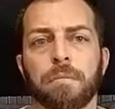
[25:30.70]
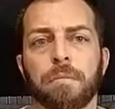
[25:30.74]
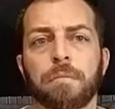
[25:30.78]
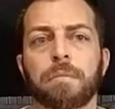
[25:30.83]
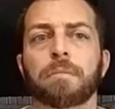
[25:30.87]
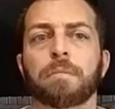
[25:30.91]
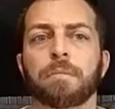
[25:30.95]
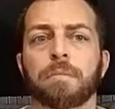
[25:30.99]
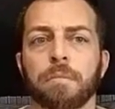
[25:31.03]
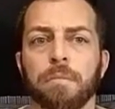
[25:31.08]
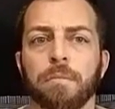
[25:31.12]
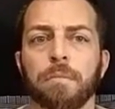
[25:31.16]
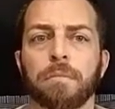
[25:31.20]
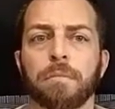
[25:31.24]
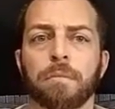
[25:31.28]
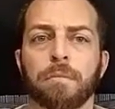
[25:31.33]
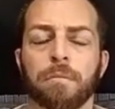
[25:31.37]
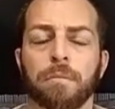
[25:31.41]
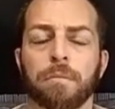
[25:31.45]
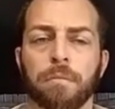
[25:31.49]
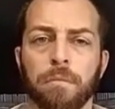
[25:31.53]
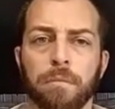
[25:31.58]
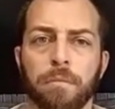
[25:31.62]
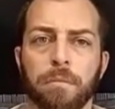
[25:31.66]

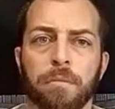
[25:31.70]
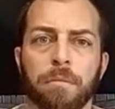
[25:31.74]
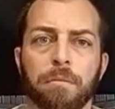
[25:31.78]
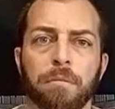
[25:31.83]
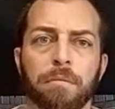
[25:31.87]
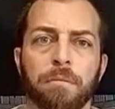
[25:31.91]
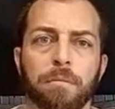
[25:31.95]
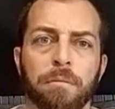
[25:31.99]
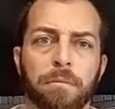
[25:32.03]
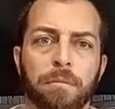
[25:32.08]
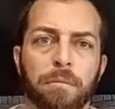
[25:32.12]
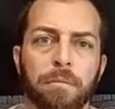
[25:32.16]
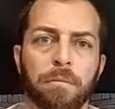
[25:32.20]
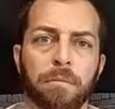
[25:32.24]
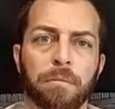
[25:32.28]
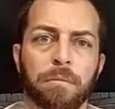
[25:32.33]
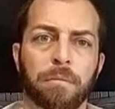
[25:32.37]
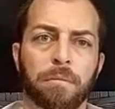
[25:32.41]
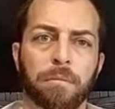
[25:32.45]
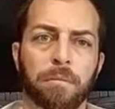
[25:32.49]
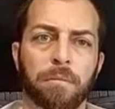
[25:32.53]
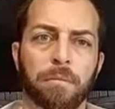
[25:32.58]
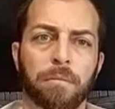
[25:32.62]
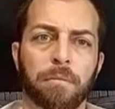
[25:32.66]

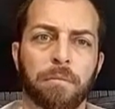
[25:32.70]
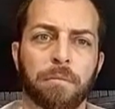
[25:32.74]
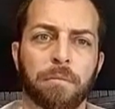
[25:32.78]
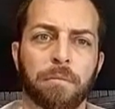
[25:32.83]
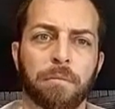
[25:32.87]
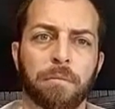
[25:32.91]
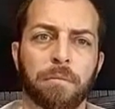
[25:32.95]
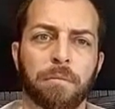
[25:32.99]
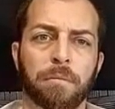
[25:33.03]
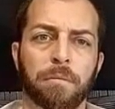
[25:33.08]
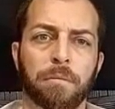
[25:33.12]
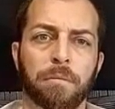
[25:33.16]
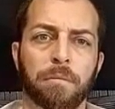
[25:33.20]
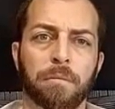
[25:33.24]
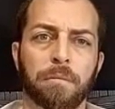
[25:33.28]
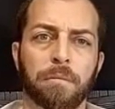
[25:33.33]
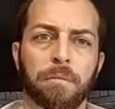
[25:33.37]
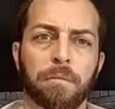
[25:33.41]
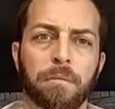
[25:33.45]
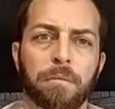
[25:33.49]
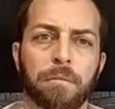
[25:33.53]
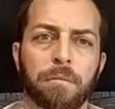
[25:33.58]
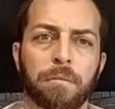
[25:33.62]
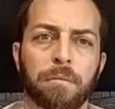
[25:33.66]

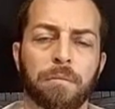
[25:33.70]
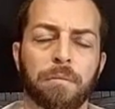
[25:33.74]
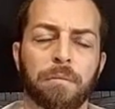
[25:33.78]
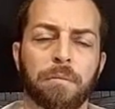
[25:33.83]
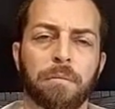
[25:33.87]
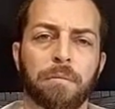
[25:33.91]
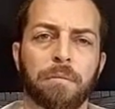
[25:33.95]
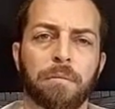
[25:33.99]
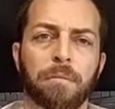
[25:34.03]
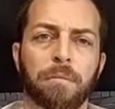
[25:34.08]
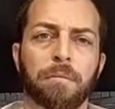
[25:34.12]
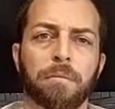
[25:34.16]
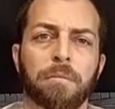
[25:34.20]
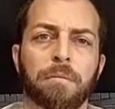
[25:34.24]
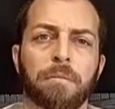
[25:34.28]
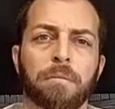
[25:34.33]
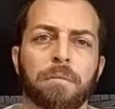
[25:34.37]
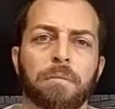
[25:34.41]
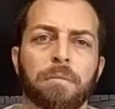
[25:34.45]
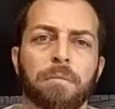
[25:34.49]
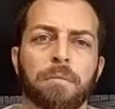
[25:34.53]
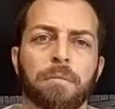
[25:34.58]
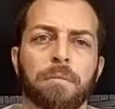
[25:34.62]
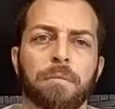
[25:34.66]

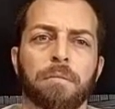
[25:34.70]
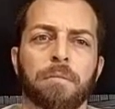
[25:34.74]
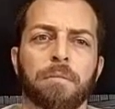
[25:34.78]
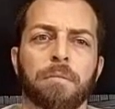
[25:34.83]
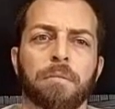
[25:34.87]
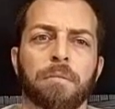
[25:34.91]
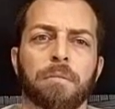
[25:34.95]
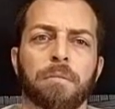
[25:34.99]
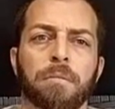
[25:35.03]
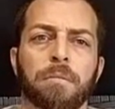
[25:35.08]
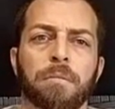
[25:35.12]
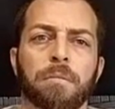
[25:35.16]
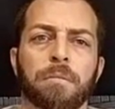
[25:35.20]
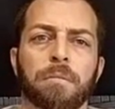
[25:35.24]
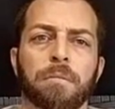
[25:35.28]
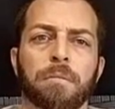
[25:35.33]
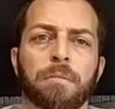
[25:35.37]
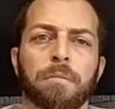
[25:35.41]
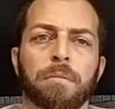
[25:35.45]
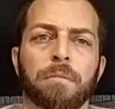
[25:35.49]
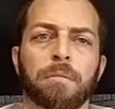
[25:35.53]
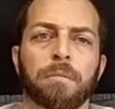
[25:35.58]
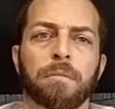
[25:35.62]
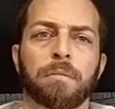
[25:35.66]

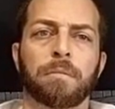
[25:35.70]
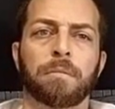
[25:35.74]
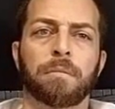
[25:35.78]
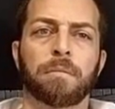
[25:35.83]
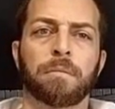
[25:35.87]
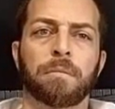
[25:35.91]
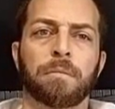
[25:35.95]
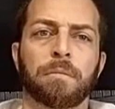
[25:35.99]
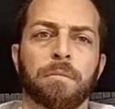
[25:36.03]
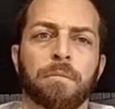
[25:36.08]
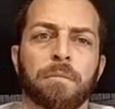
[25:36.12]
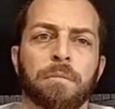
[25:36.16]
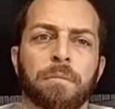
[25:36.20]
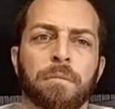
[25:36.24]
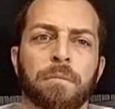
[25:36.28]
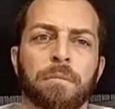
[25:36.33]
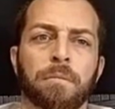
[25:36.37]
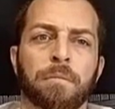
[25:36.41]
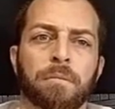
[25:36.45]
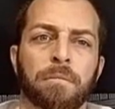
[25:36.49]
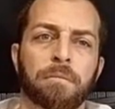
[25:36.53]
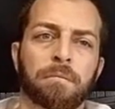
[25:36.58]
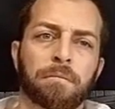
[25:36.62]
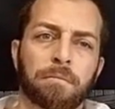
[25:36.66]

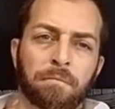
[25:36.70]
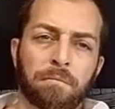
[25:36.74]
(silent)